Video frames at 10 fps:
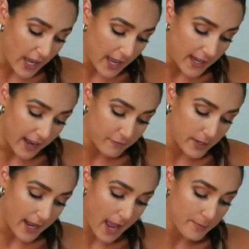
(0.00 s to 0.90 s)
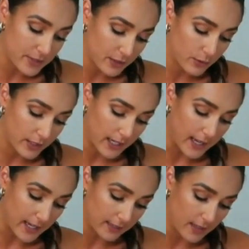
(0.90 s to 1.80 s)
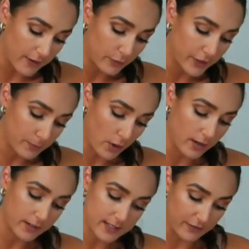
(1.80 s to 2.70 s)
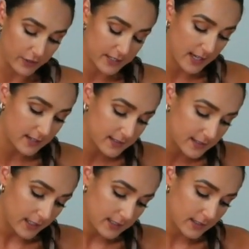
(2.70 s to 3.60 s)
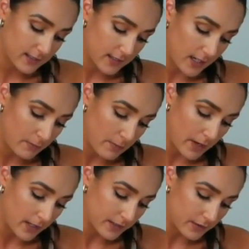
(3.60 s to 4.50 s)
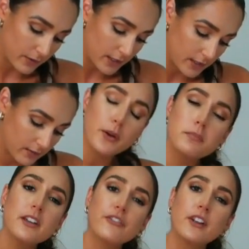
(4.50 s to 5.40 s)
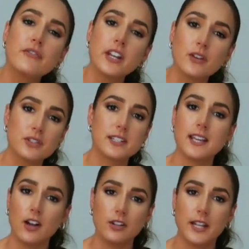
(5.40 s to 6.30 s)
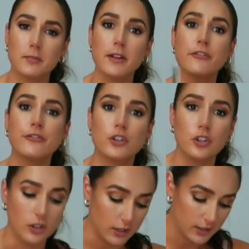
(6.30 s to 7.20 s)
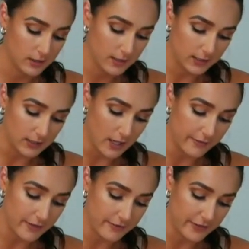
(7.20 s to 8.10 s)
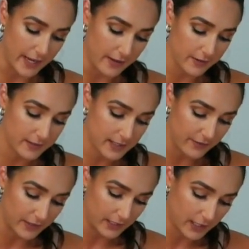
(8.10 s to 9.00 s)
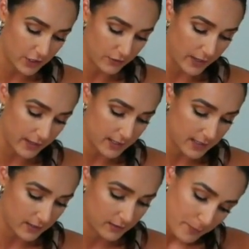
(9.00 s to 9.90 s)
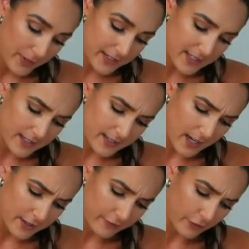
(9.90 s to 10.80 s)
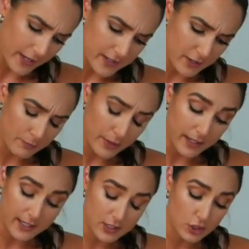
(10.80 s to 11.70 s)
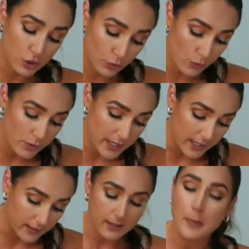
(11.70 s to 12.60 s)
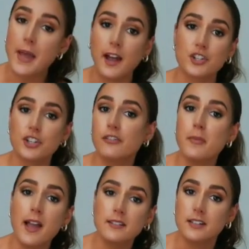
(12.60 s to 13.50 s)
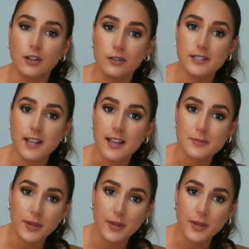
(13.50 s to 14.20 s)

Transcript: and have been absolutely in love with their products ever since. I guess that's kind of my mani story. That would be a fun video to tell, like my full love of nails. I feel like I should write that down because it is kind of random, but it's truly a passion of mine and it always has